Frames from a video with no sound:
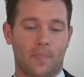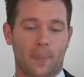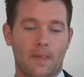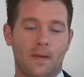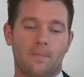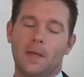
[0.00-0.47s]

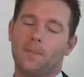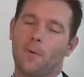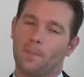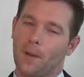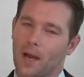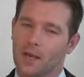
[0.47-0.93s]
People
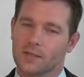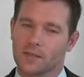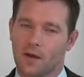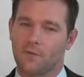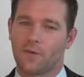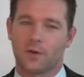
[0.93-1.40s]
pass
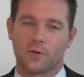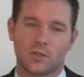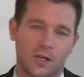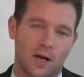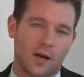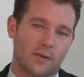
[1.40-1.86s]
off energy
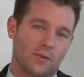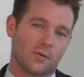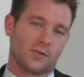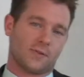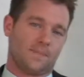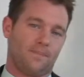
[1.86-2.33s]
to
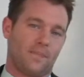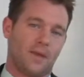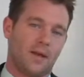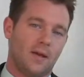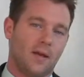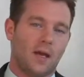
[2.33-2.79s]
others.
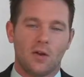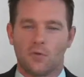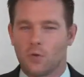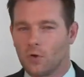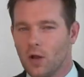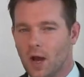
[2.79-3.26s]
And if
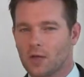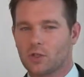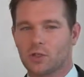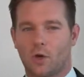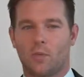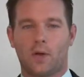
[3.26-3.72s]
you're not
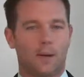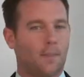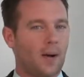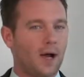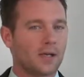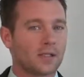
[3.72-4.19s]
showing a
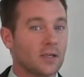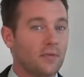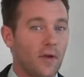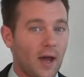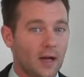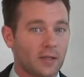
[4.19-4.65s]
positive
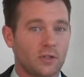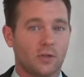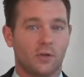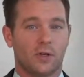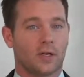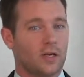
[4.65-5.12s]

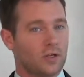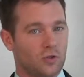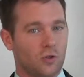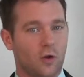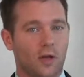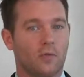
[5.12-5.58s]
attitude and
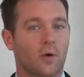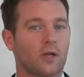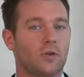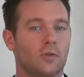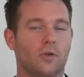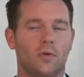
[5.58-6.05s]
enjoying what
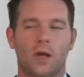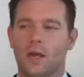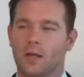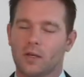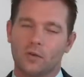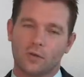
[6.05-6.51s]
you do,
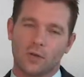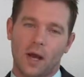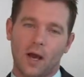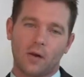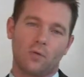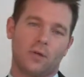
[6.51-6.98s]
you're
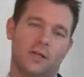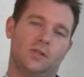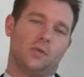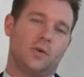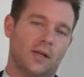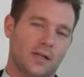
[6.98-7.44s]
not only
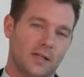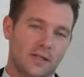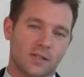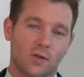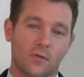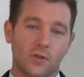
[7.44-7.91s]
doing a
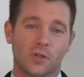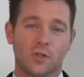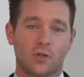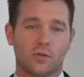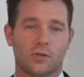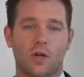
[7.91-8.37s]
disservice to
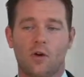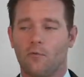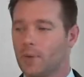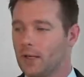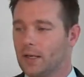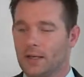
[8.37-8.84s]
yourself,
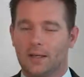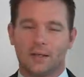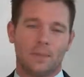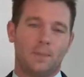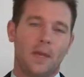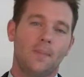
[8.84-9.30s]
but the
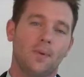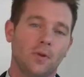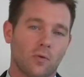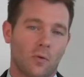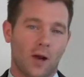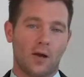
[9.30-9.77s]
people
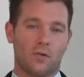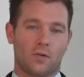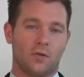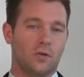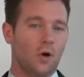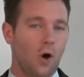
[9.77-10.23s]
around
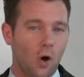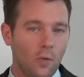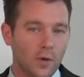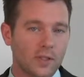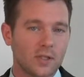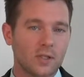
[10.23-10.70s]
you. You owe
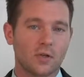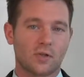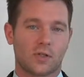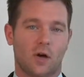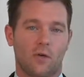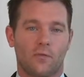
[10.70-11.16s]
it to
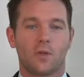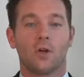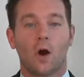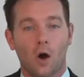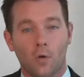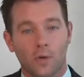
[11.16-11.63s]
yourself and you
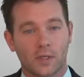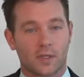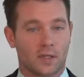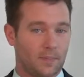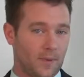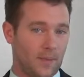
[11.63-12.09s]
owe it to
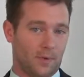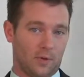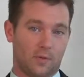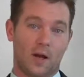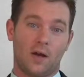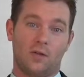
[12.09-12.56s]
the people
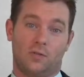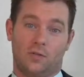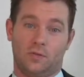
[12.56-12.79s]
around you.